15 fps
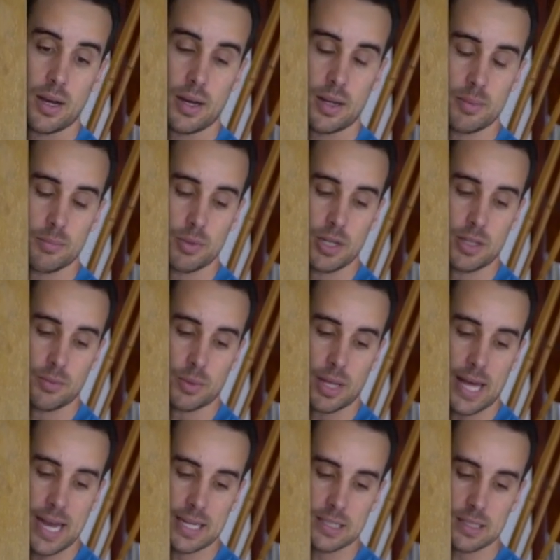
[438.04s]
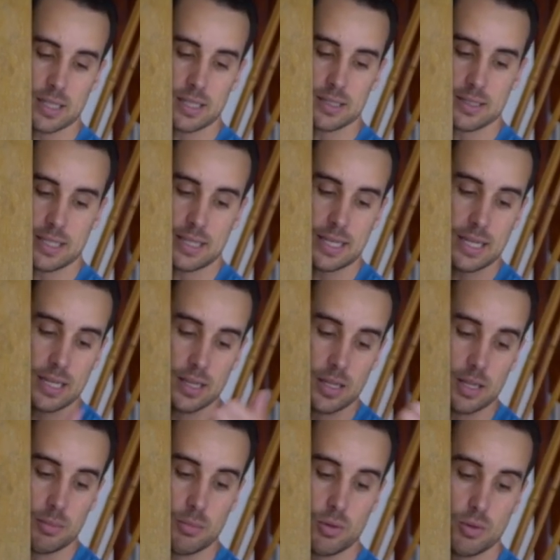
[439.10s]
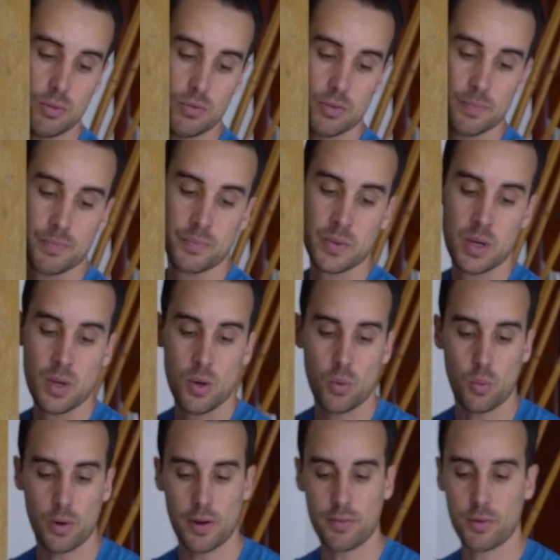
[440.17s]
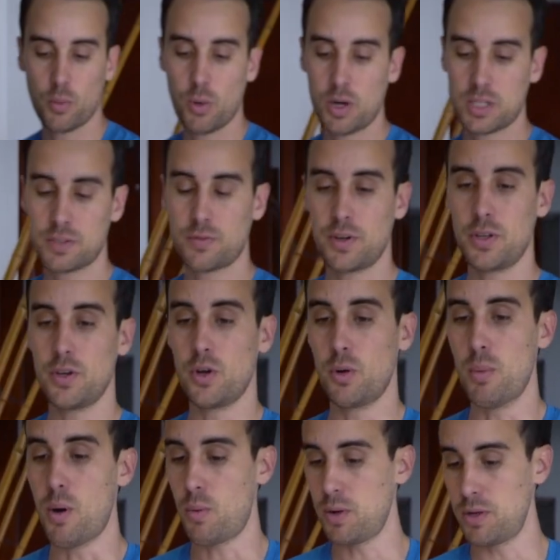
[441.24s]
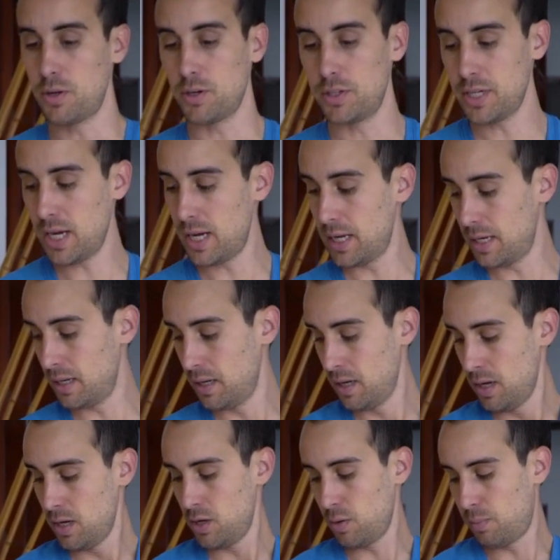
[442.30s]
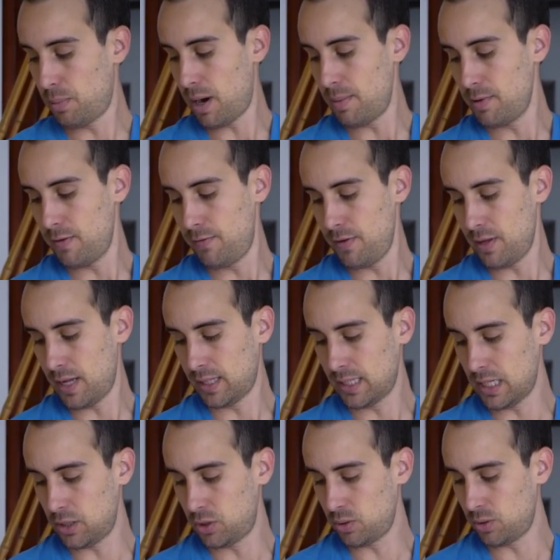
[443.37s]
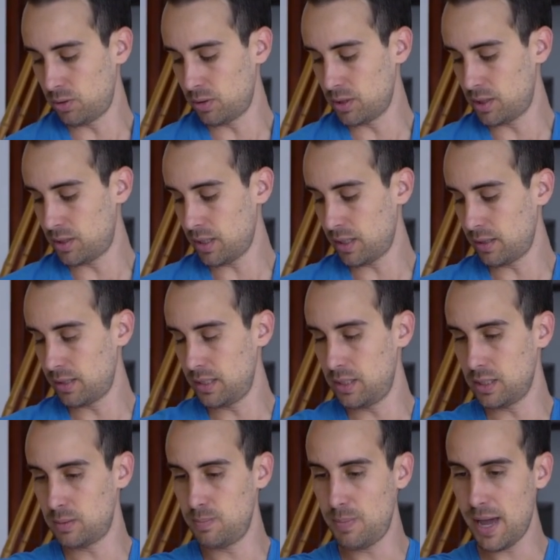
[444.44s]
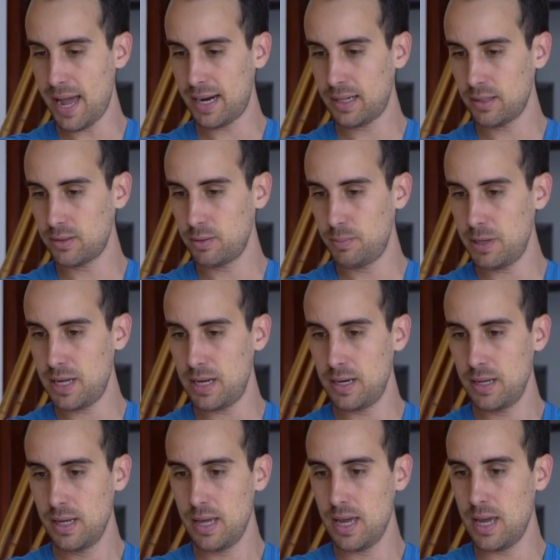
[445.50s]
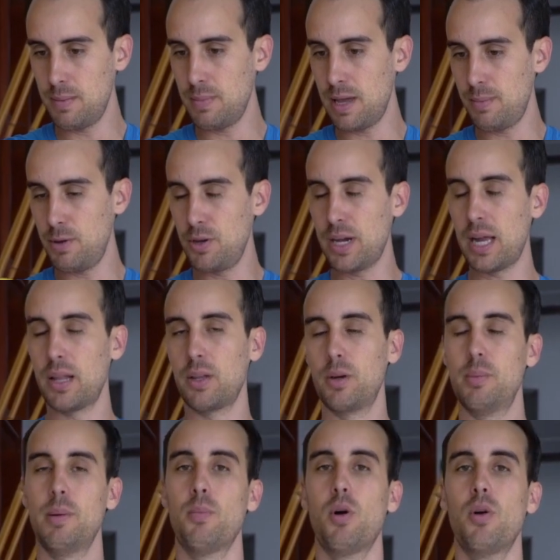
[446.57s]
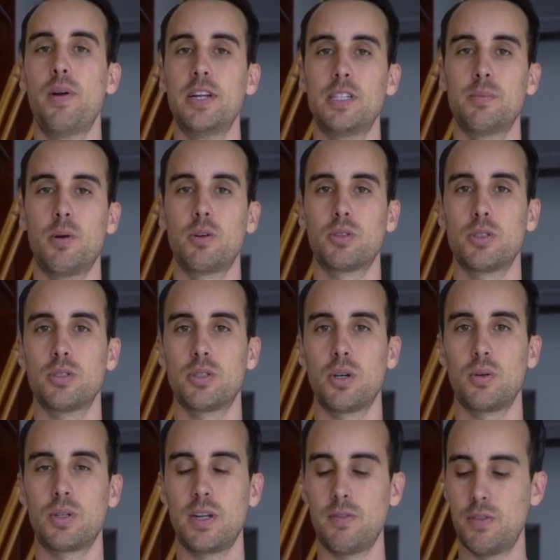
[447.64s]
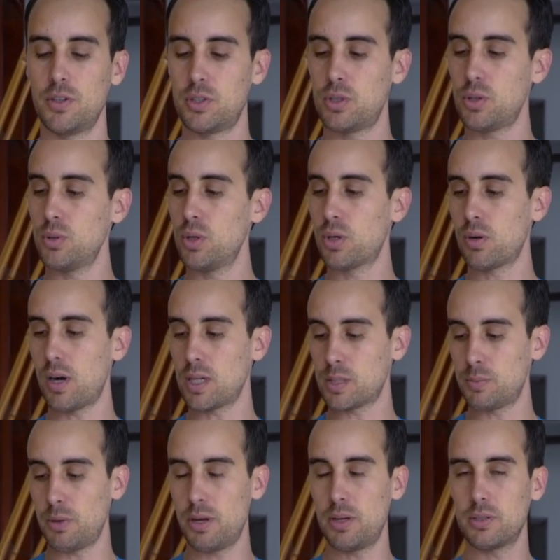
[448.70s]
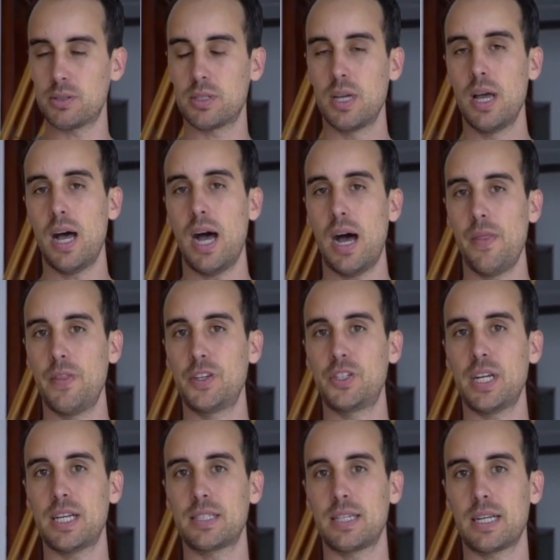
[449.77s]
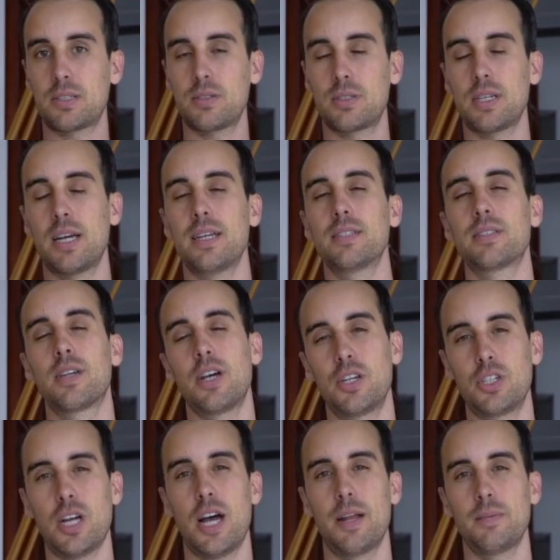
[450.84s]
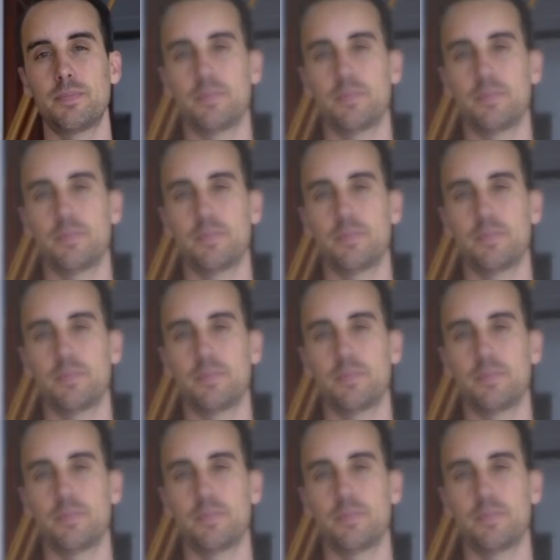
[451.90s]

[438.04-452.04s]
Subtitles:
and breathe and relax and let it sink in and then move. Whatever works for you, but when you're done, you'll probably feel like that shoulder is subtly just back a little bit, and maybe you got a little bit more range of motion. So give the two lacrosse balls on the chest exercise a shot.